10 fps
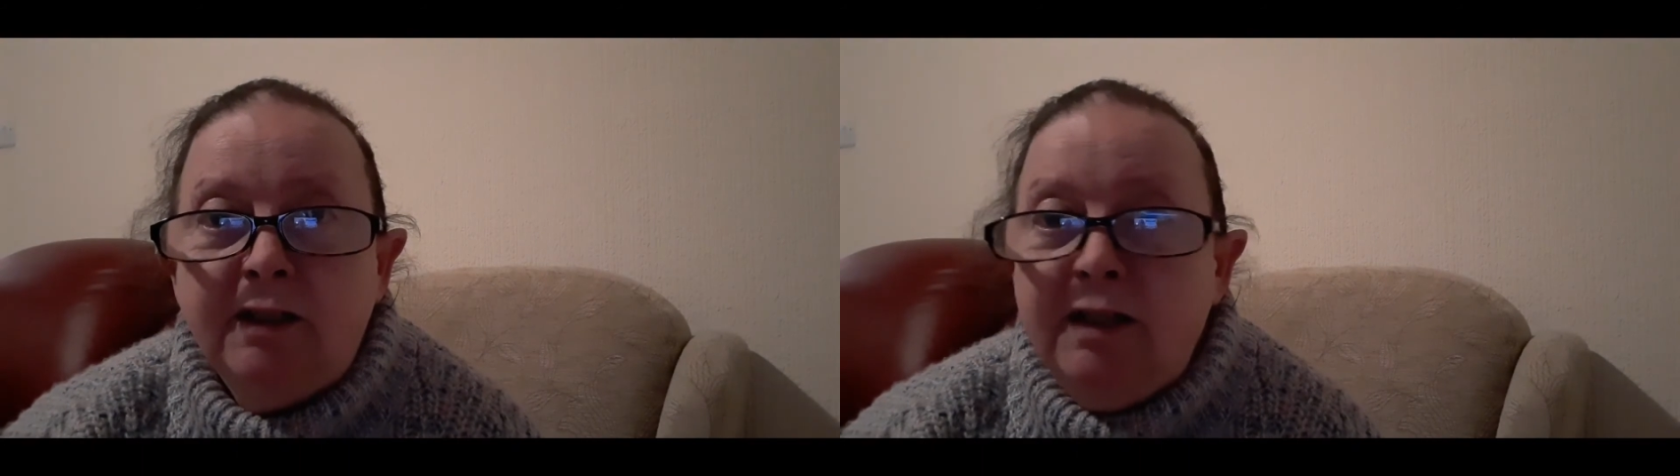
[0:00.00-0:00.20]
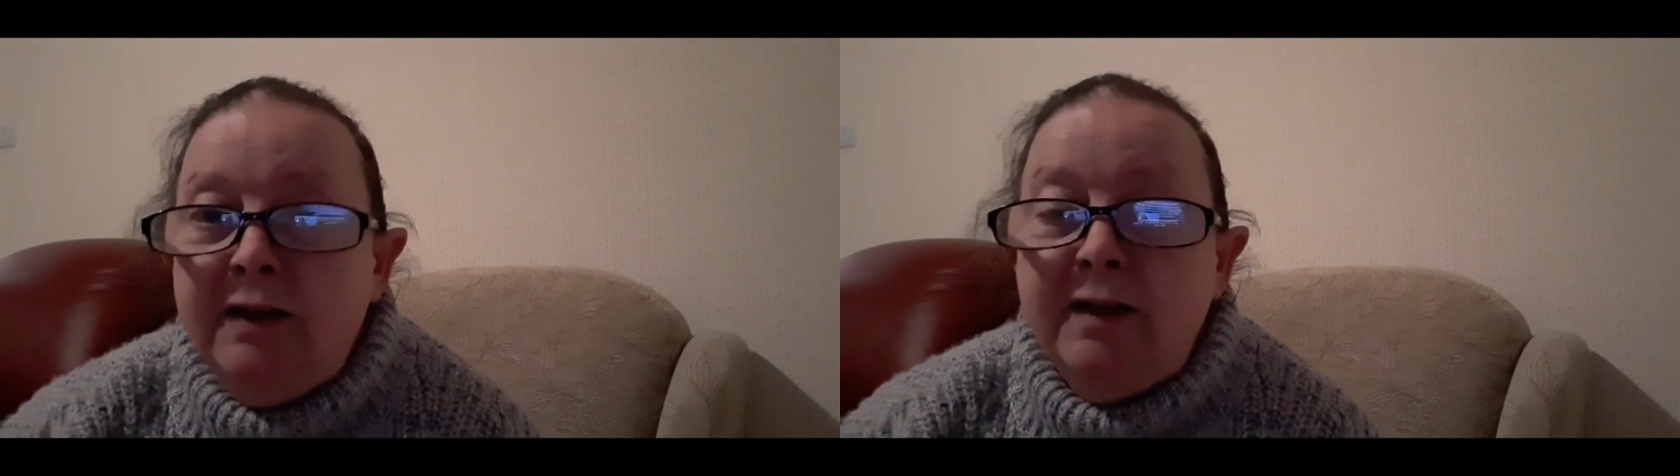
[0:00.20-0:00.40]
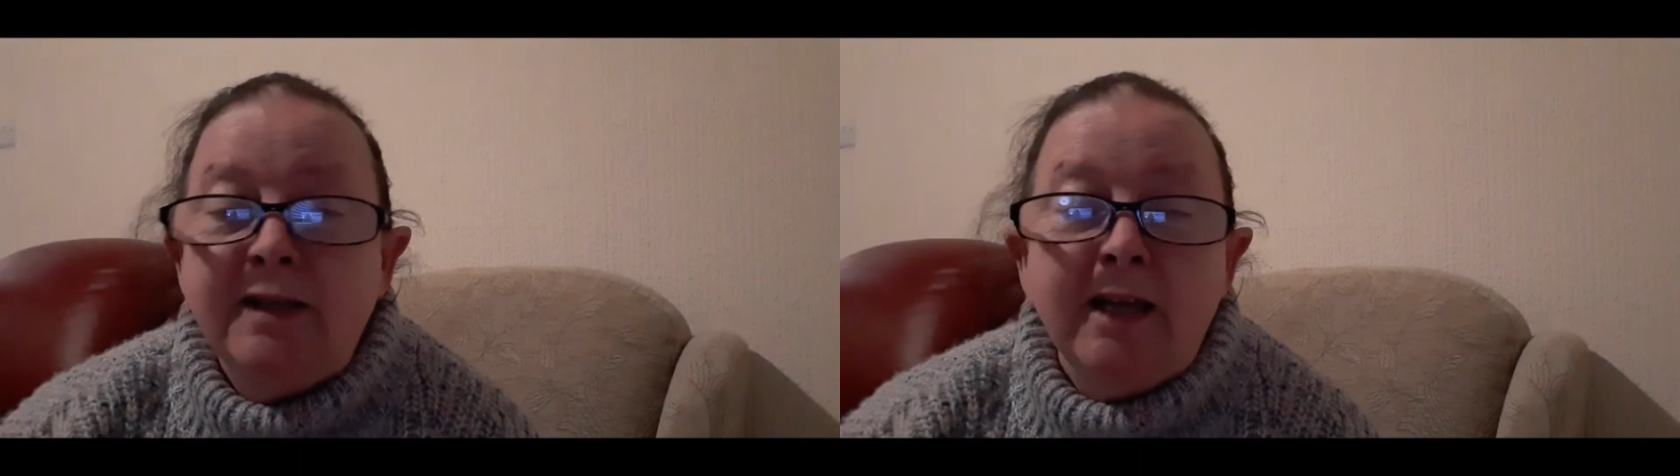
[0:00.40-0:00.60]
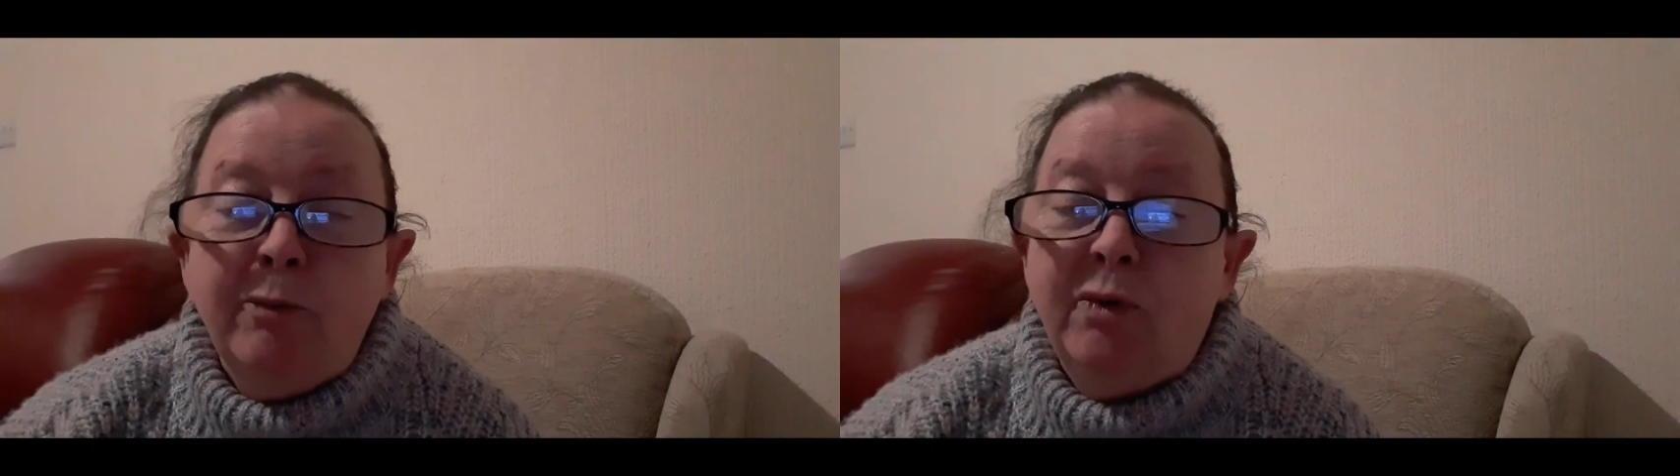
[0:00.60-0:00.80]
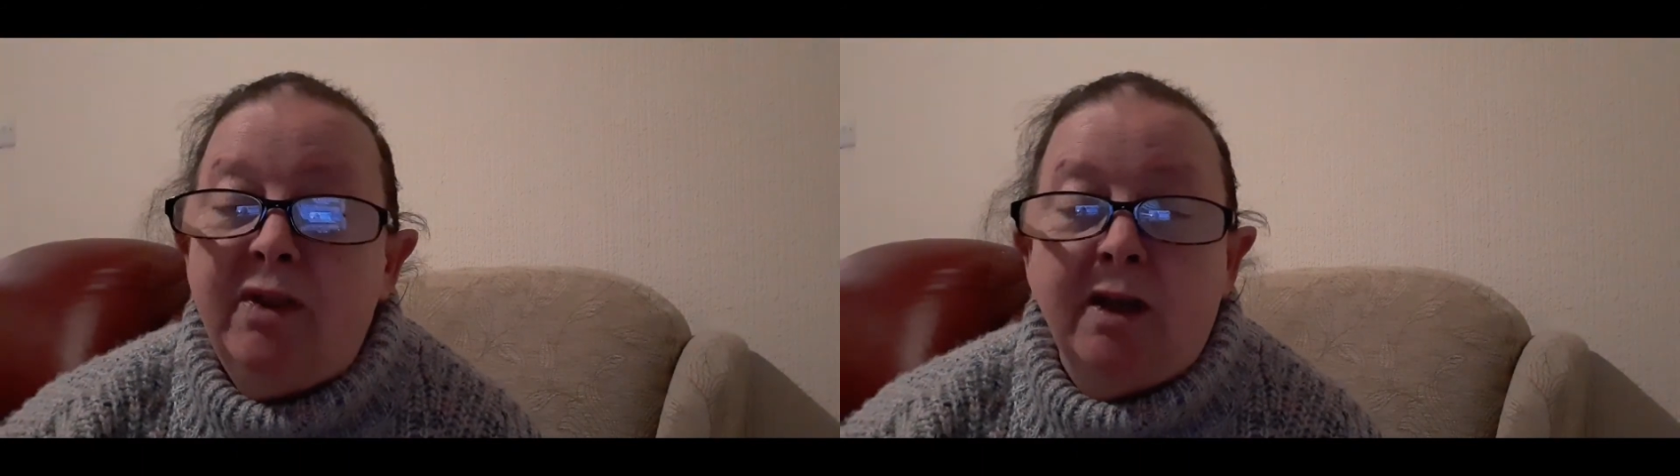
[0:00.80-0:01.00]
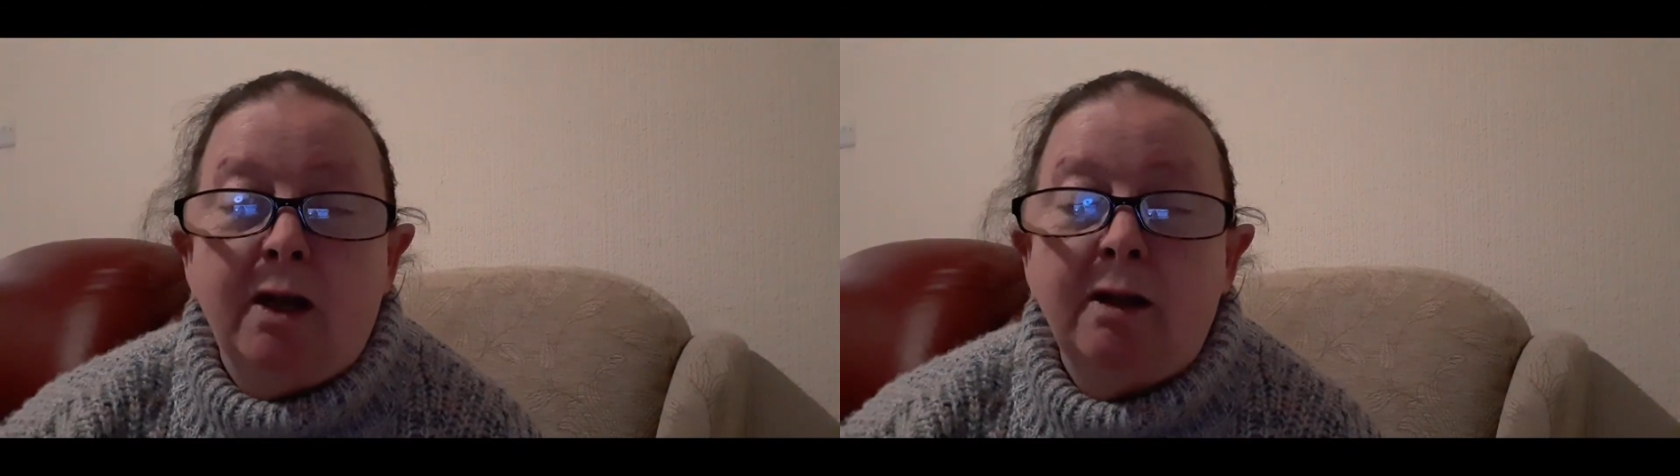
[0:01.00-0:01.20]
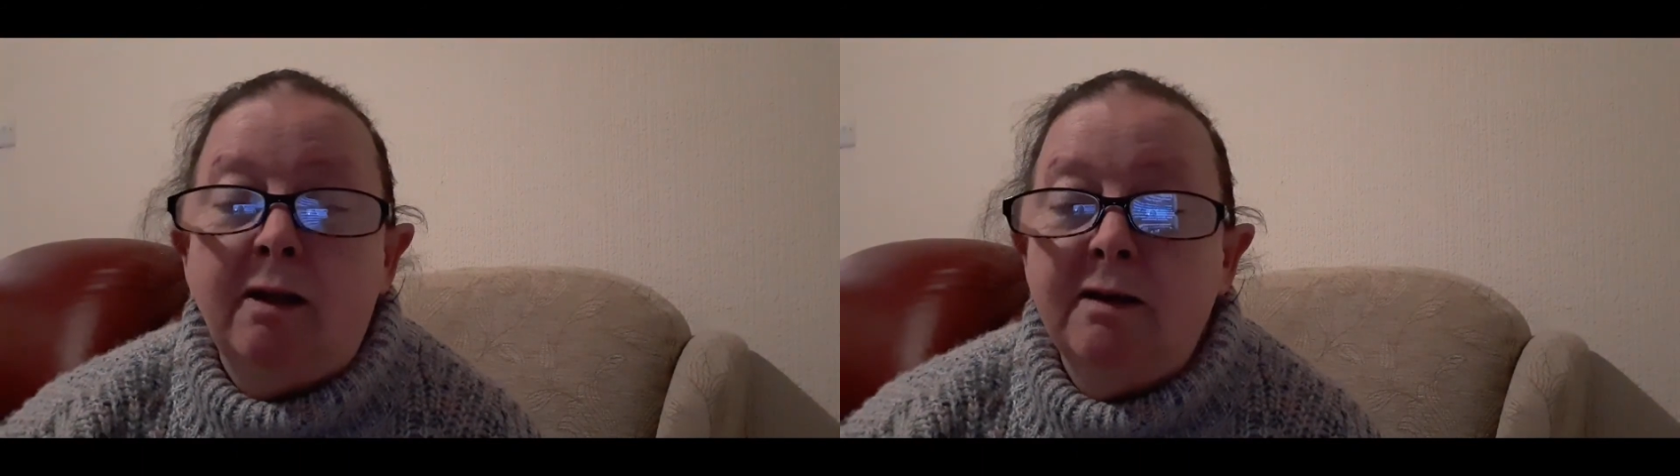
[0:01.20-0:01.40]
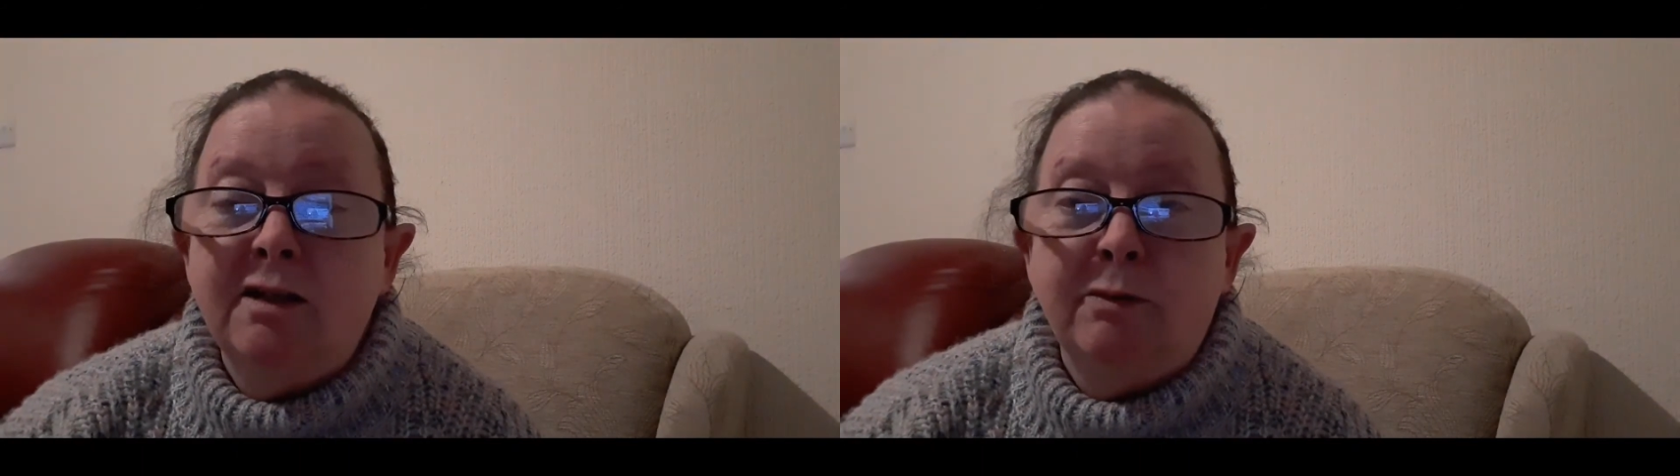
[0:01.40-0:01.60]
In the same way that our
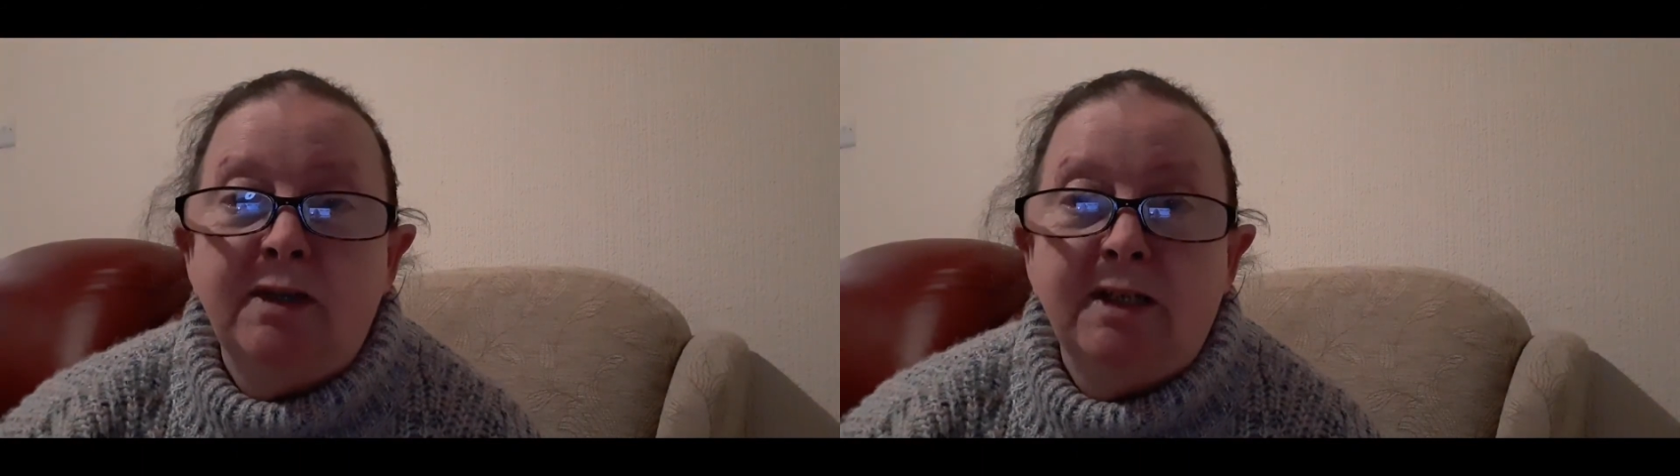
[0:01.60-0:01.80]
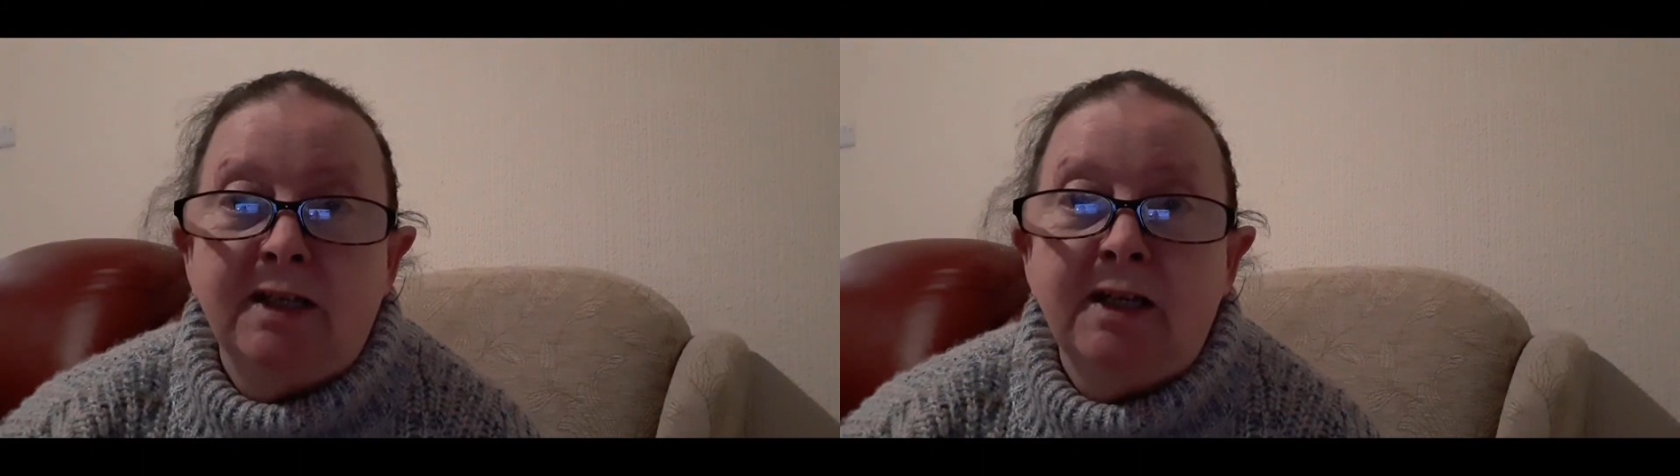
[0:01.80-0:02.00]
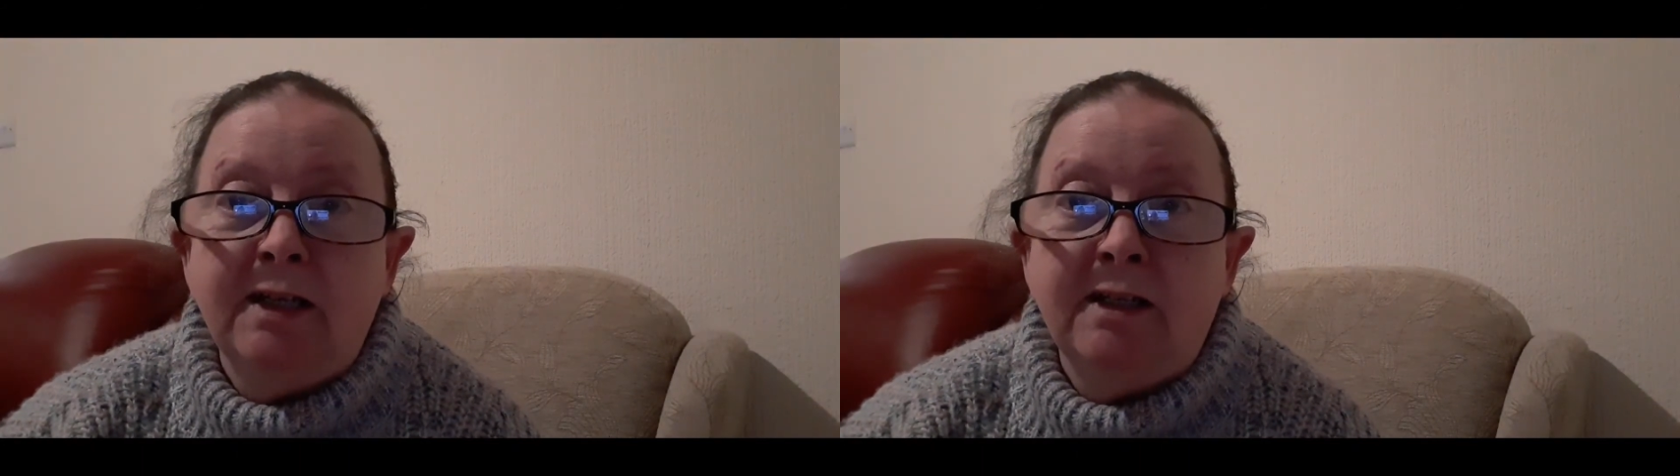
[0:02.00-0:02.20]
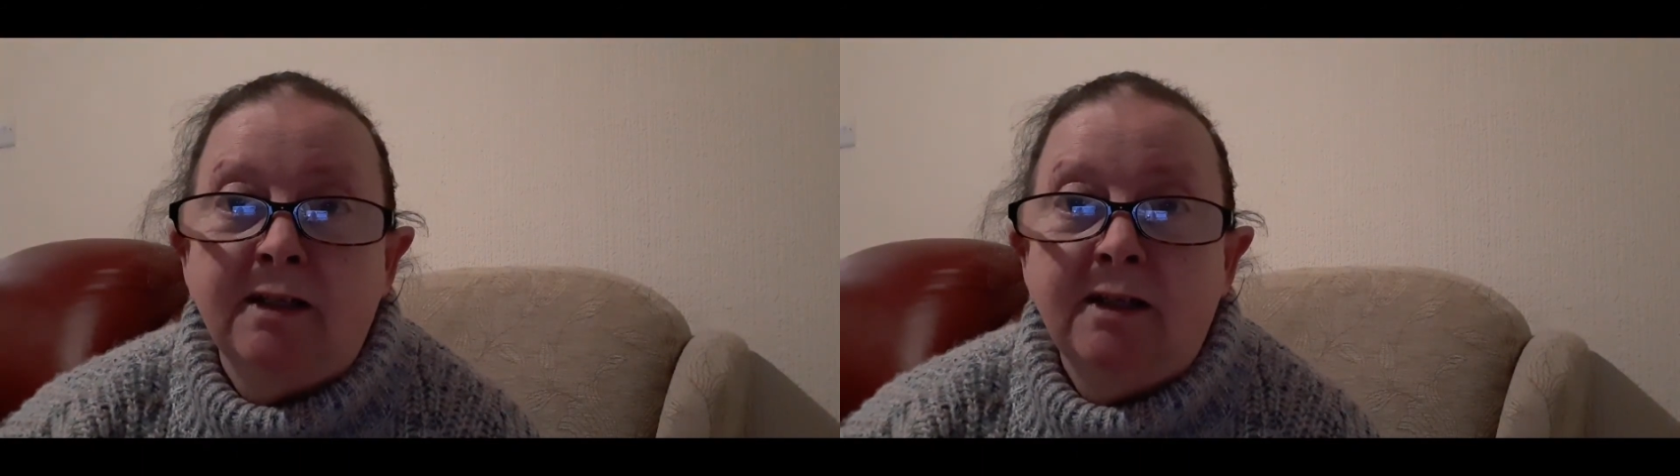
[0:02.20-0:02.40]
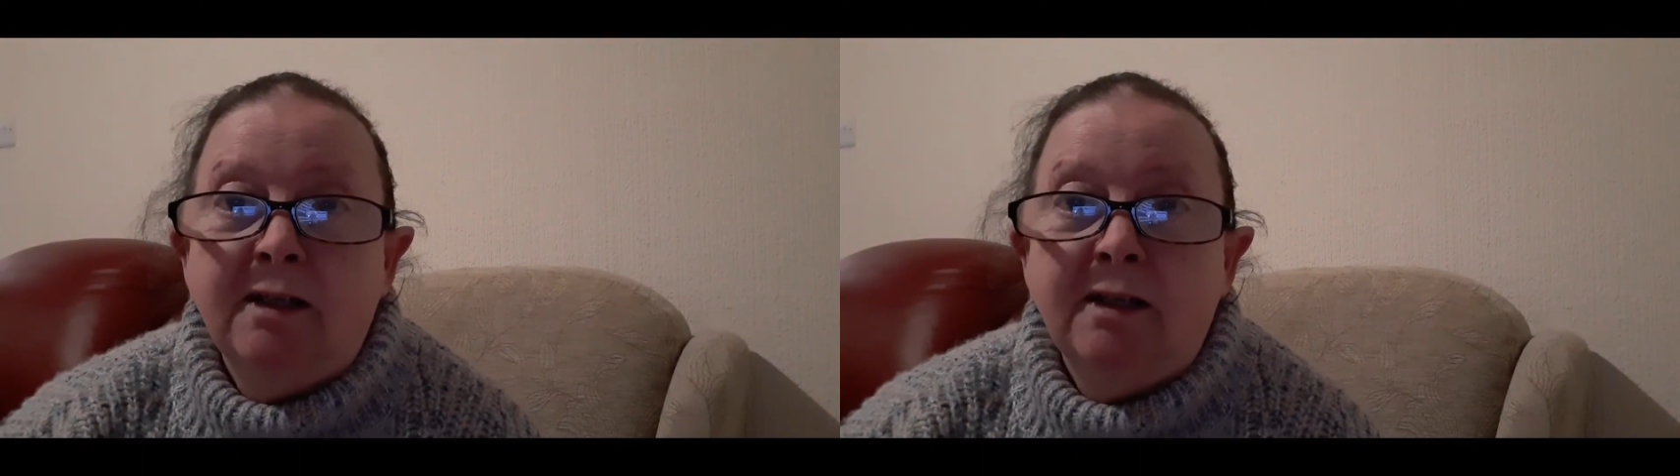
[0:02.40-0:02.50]
lungs were decide,